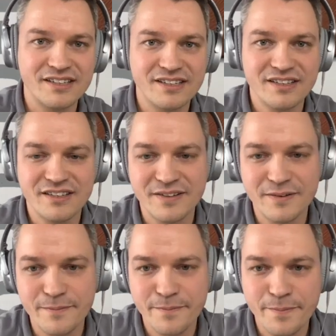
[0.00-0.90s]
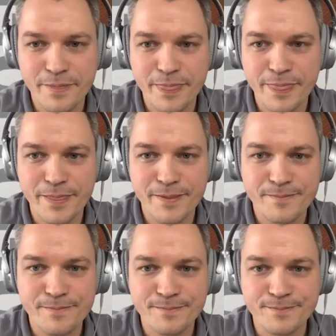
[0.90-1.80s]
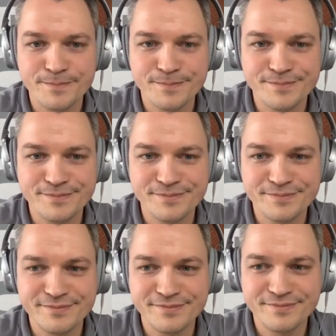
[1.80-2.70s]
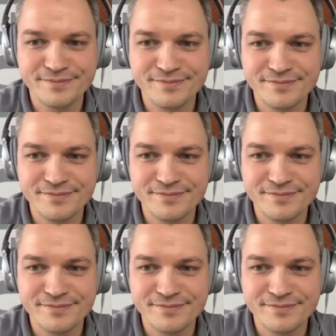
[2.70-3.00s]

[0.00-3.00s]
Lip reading: (silent)